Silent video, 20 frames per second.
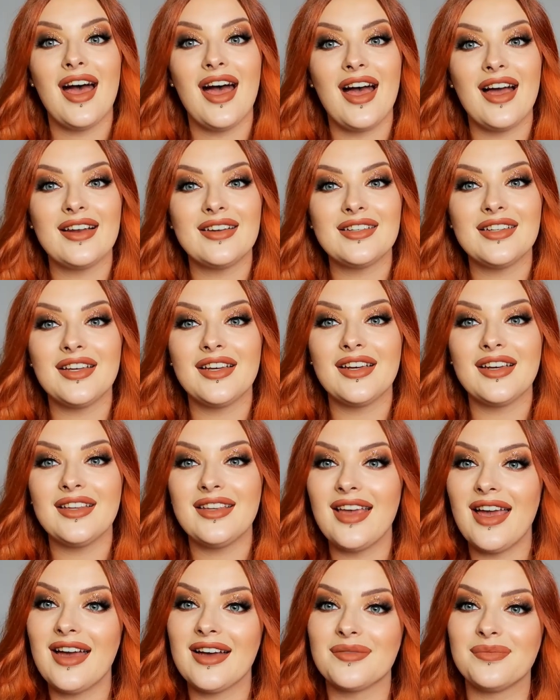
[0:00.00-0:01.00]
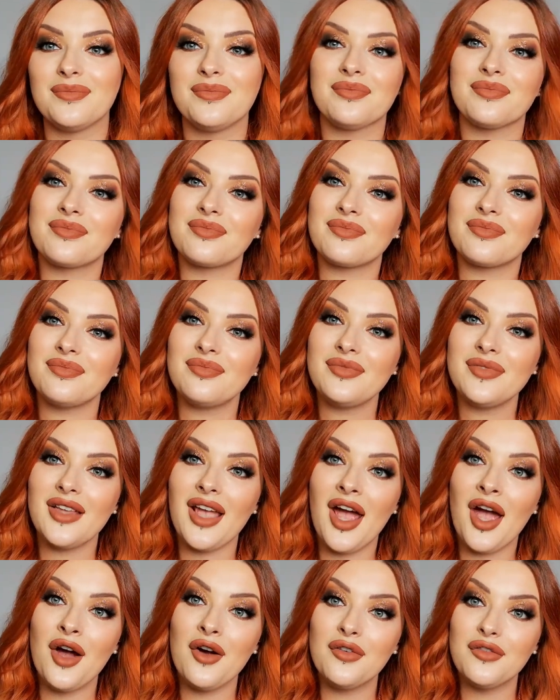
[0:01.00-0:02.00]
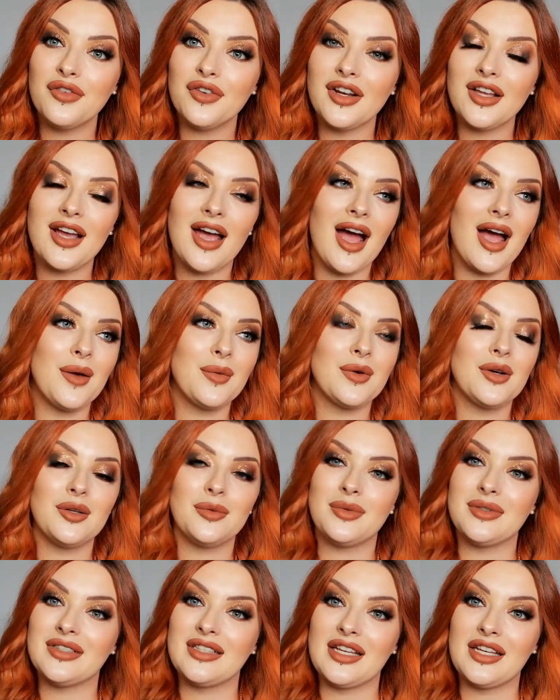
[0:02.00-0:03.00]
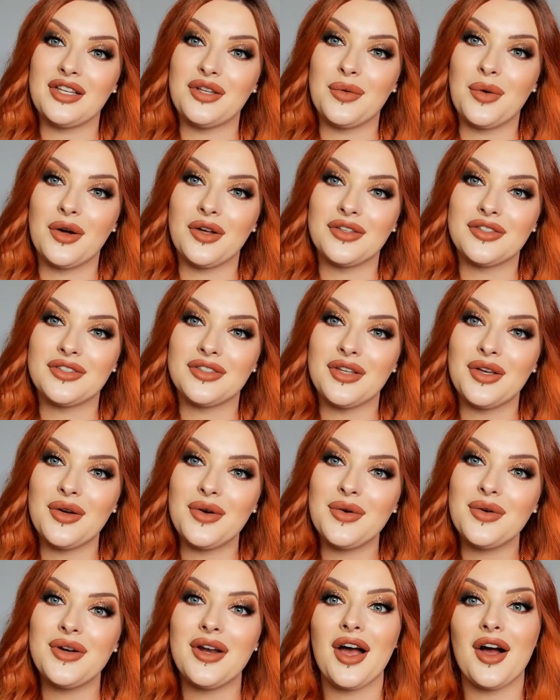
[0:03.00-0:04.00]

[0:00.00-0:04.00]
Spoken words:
And yeah, hopefully I will be seeing you all soon